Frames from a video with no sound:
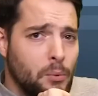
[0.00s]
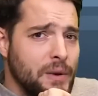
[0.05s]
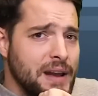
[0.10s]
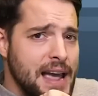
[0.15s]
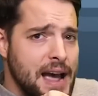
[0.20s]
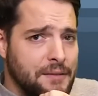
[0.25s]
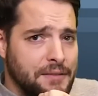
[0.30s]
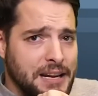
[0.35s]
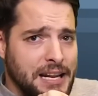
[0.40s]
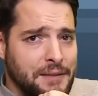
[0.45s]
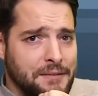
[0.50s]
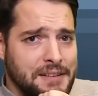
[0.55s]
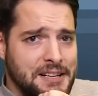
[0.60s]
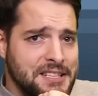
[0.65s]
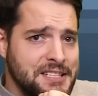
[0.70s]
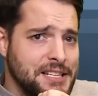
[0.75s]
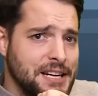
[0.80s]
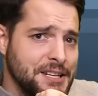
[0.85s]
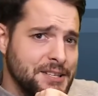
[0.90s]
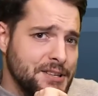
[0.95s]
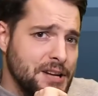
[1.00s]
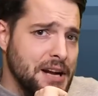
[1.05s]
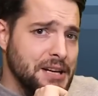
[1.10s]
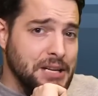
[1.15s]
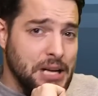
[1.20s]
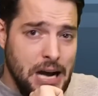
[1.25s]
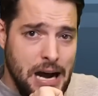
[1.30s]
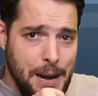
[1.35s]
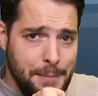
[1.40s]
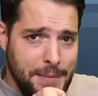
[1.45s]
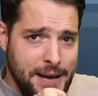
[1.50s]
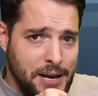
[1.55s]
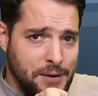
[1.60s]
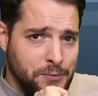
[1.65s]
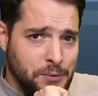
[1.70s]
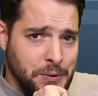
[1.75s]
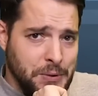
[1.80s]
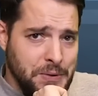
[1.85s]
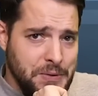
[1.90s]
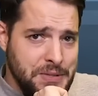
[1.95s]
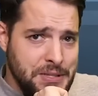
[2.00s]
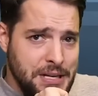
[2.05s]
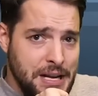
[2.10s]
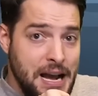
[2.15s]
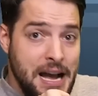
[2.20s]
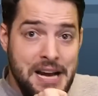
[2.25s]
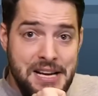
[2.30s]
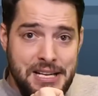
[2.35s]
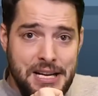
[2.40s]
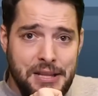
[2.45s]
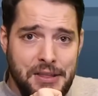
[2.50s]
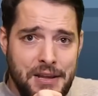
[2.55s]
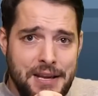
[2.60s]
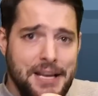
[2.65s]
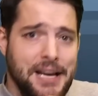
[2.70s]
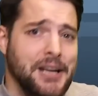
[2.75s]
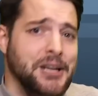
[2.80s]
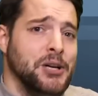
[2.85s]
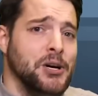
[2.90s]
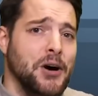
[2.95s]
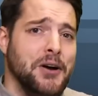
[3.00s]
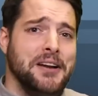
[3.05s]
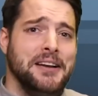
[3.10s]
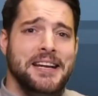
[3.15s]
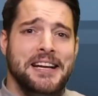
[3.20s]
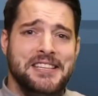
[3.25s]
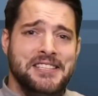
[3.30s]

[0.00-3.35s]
But we haven't even discussed non-combat roles. Do you think a cook